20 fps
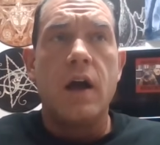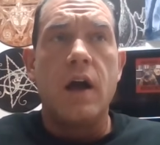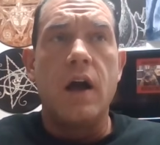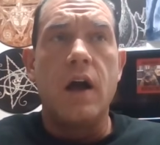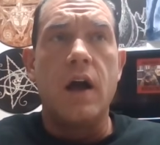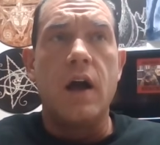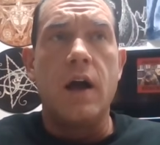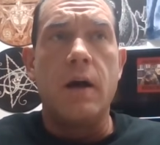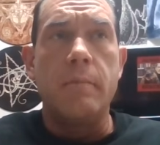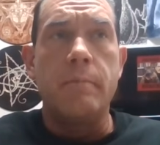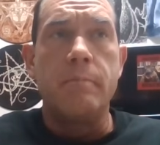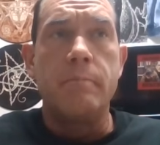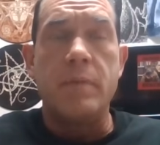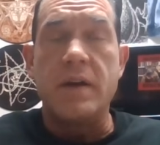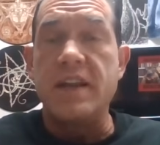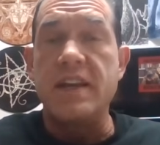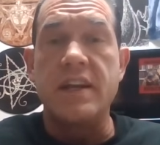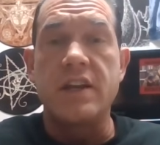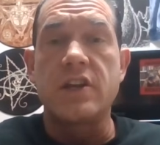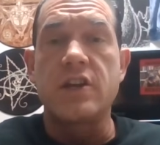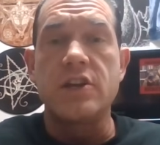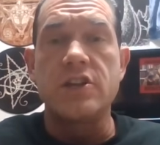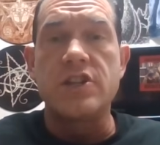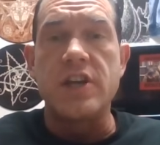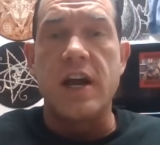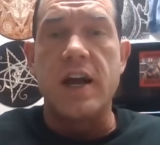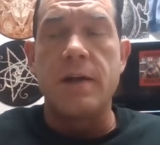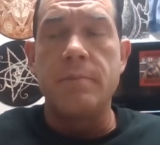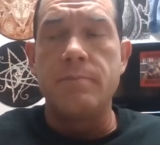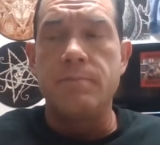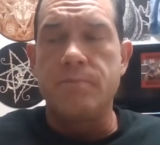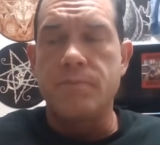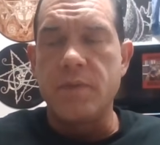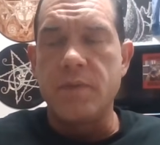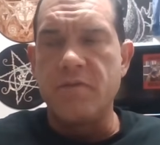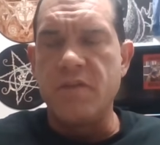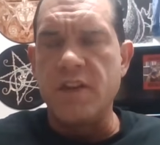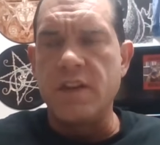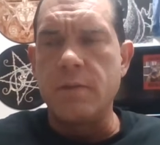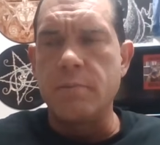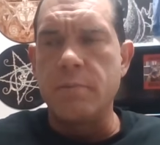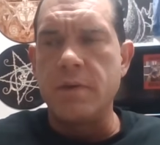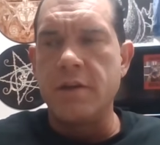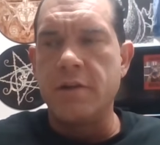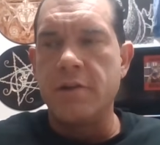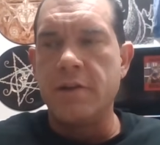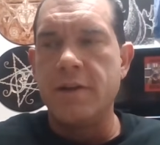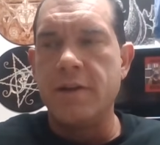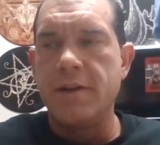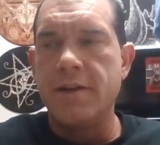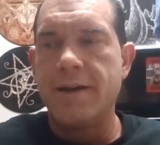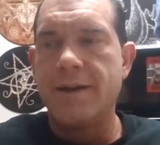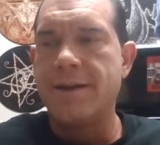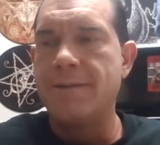Um, but he did a good job, fit the bill.